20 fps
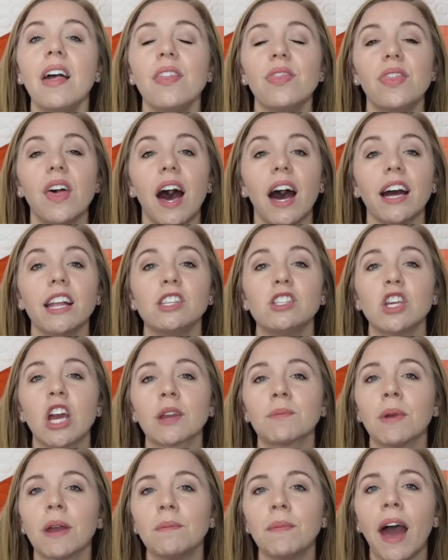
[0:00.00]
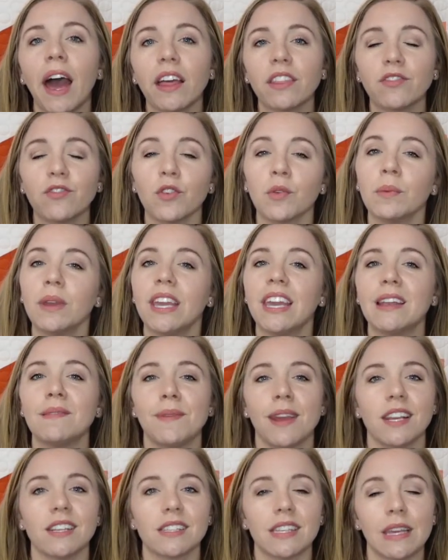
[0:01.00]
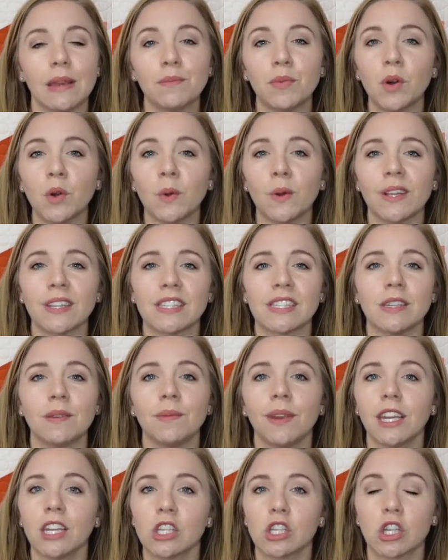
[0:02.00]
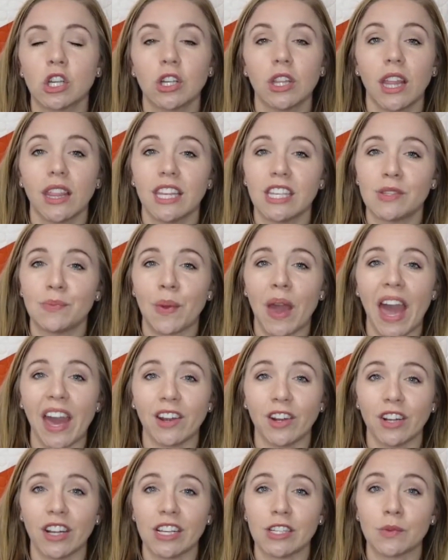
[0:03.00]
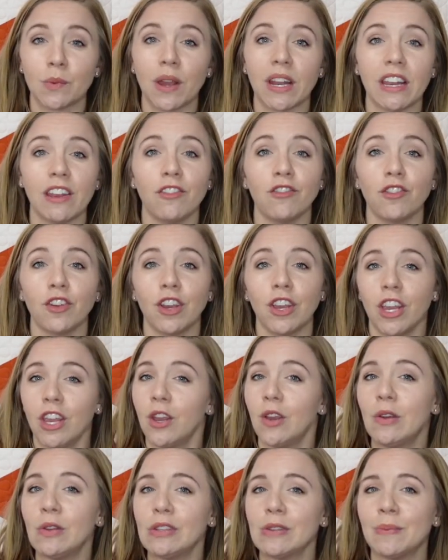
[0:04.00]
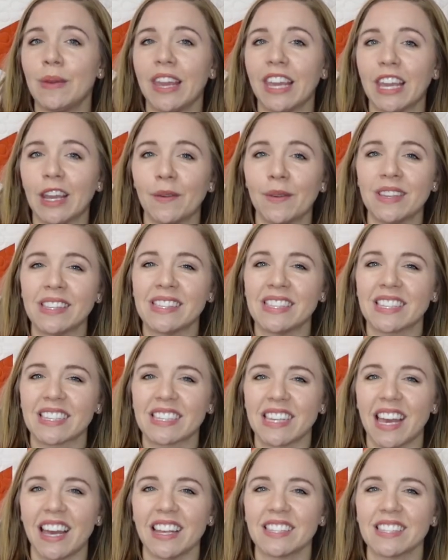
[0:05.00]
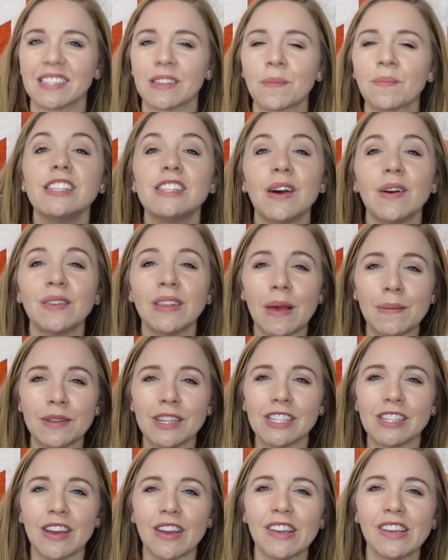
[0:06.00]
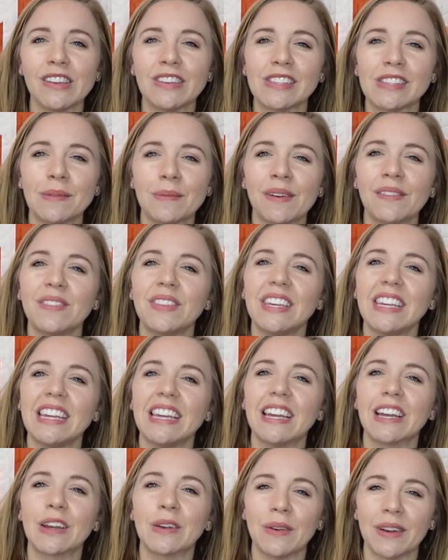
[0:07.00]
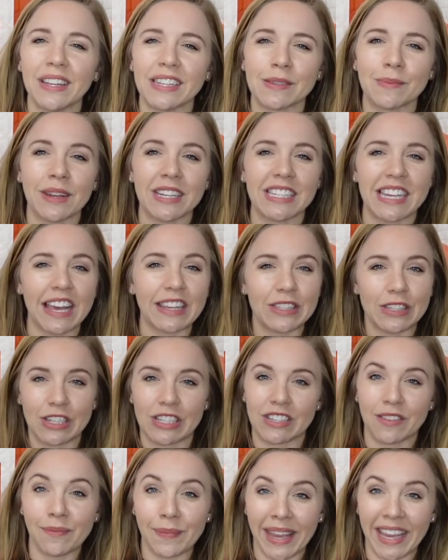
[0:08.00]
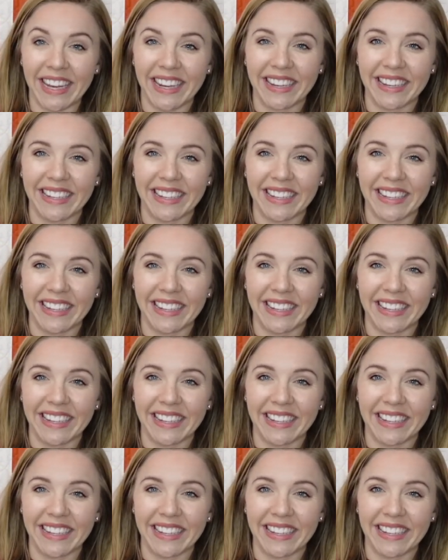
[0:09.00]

that check my math for me and make sample quilts to make sure that this pattern is ready for you to make it with success. So let me show you some of the quilts my testers have made.